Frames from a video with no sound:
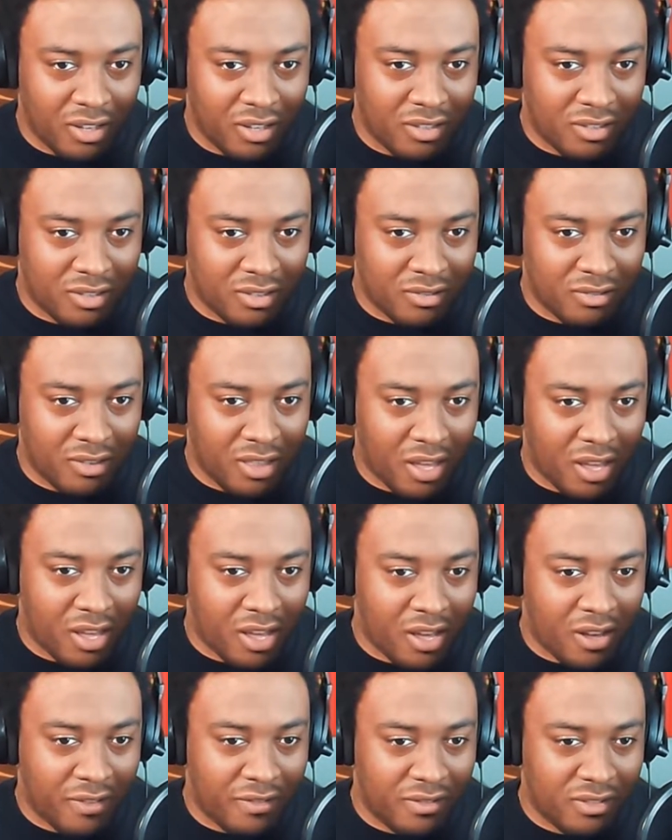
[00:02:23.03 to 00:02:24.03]
So they
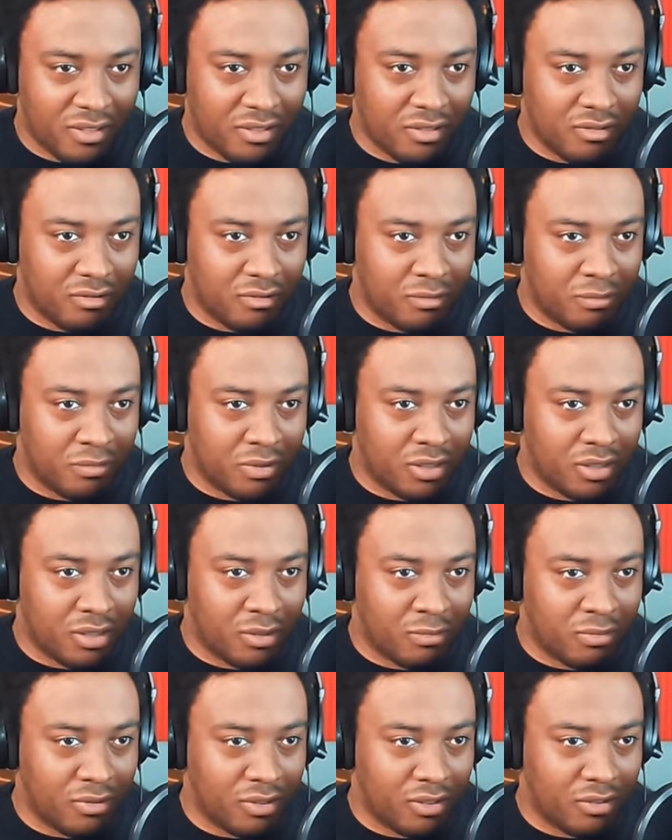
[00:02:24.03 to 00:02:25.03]
have to be
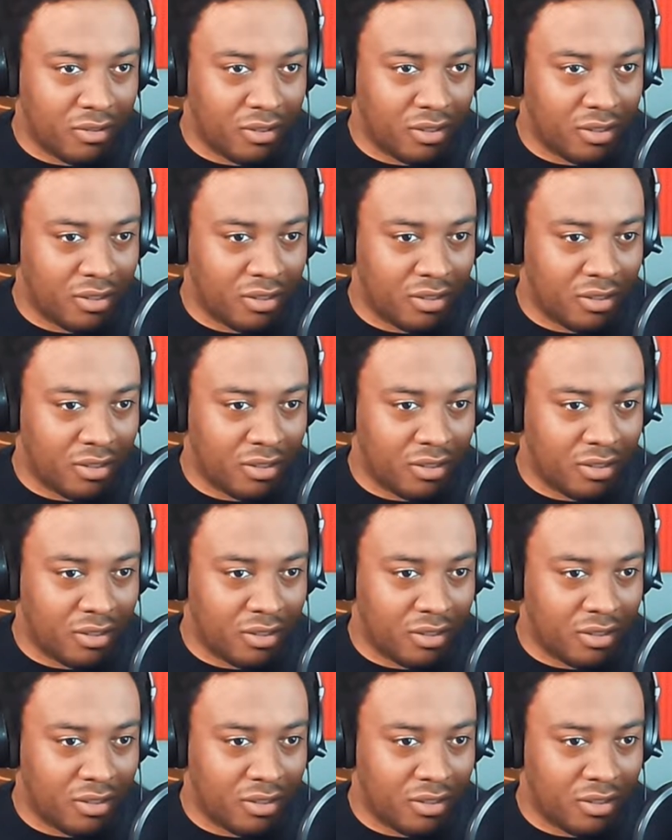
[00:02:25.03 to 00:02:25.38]
uploading